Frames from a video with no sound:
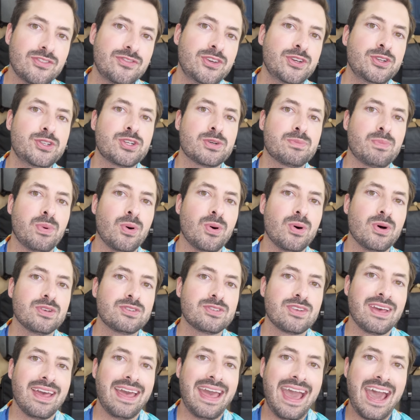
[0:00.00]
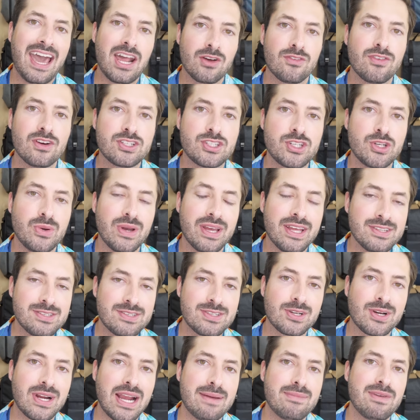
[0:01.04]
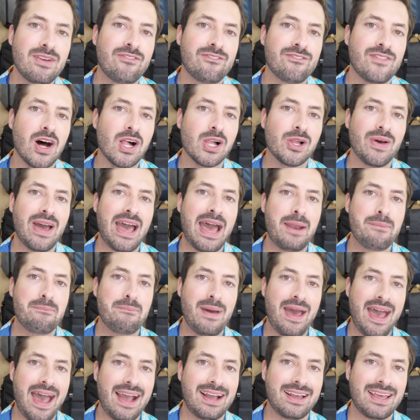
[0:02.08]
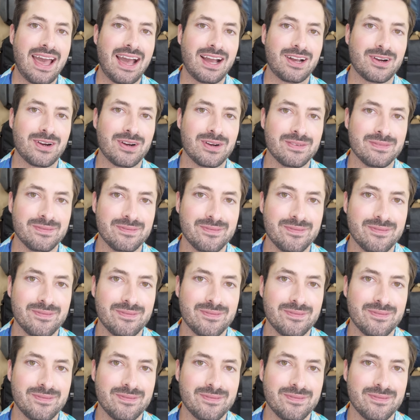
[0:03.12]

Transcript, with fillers: for future polls, head over to Instagram and follow at PackHacker.